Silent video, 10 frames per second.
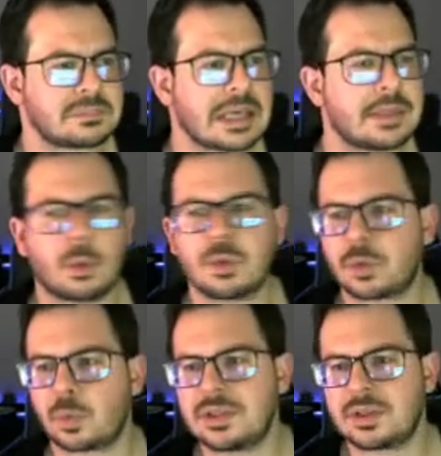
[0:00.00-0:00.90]
There was a
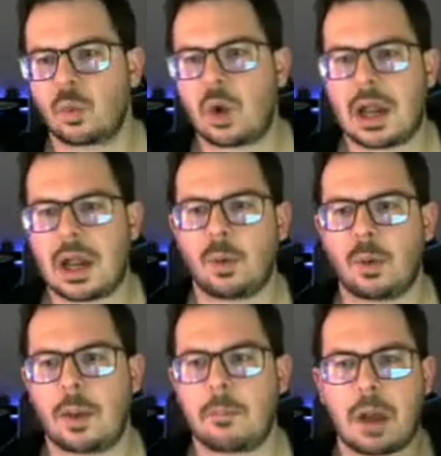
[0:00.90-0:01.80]
reason why we
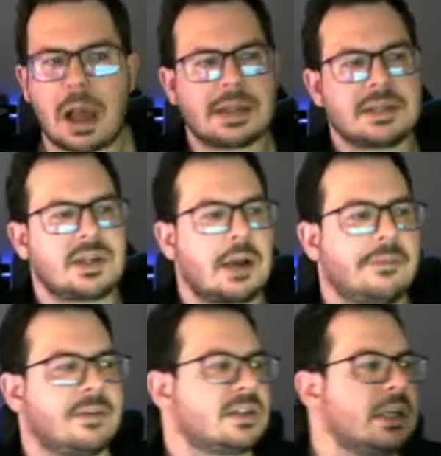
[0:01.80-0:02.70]
went modest.
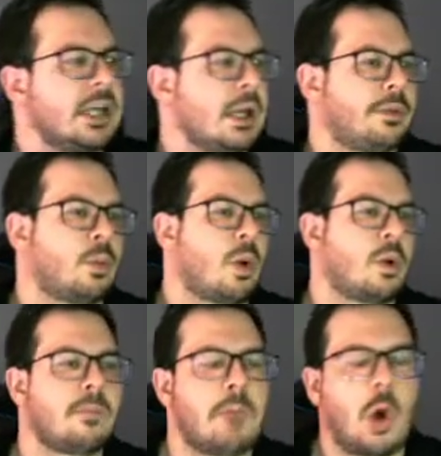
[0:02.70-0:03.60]
Obviously, the
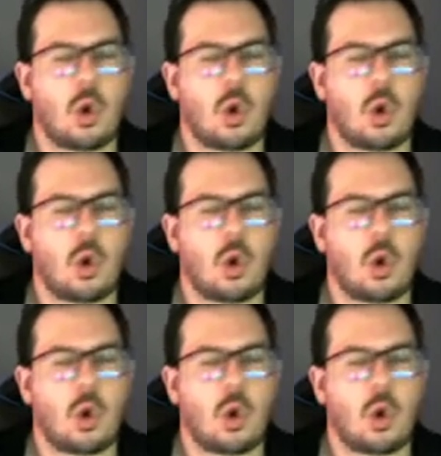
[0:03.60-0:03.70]
Rotom